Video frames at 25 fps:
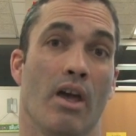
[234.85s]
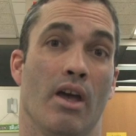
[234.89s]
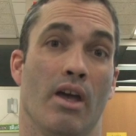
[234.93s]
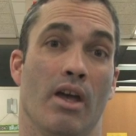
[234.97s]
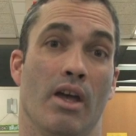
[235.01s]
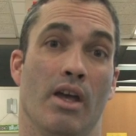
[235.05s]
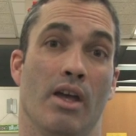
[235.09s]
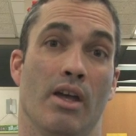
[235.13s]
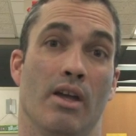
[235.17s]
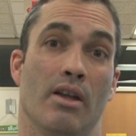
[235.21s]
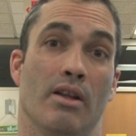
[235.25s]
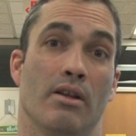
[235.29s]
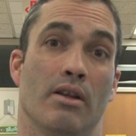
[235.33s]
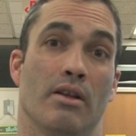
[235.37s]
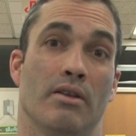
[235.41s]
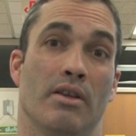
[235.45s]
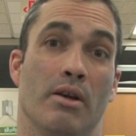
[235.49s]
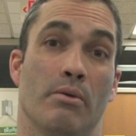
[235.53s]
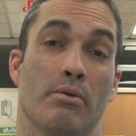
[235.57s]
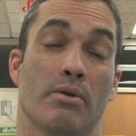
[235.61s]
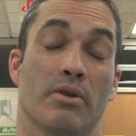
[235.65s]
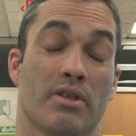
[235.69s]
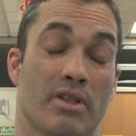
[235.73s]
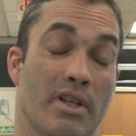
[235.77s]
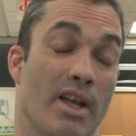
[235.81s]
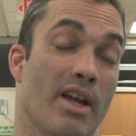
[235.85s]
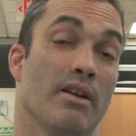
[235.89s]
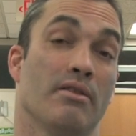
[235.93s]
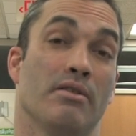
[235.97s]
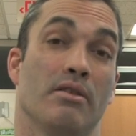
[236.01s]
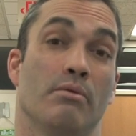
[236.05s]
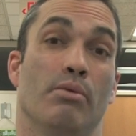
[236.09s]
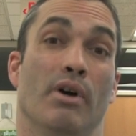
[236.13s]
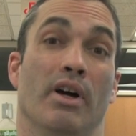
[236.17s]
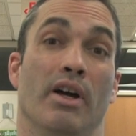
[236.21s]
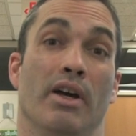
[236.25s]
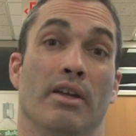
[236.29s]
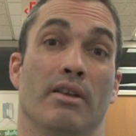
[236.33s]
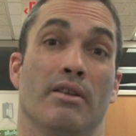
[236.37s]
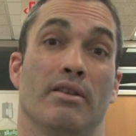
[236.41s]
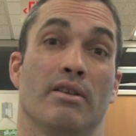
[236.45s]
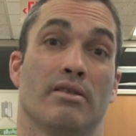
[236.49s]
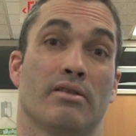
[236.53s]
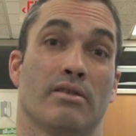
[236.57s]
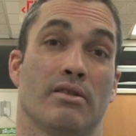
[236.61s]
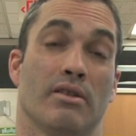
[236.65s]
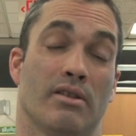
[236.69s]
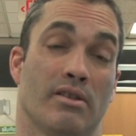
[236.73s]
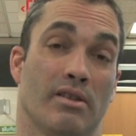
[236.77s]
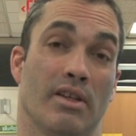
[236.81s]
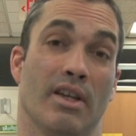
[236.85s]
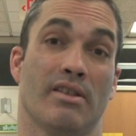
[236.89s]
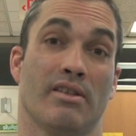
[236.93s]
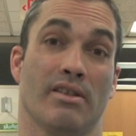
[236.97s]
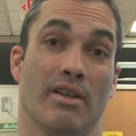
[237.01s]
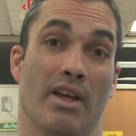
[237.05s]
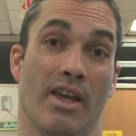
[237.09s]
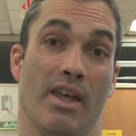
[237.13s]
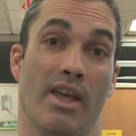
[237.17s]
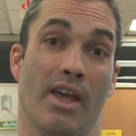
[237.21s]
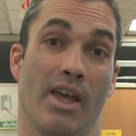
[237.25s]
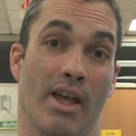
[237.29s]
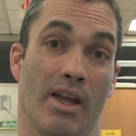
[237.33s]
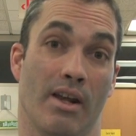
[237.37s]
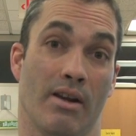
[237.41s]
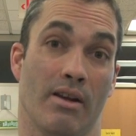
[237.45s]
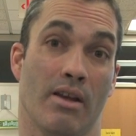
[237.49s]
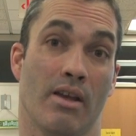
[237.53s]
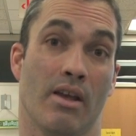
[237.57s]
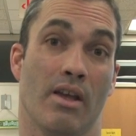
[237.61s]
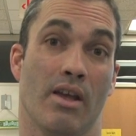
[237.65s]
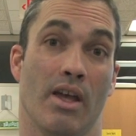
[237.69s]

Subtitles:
and they were astounded by the success I had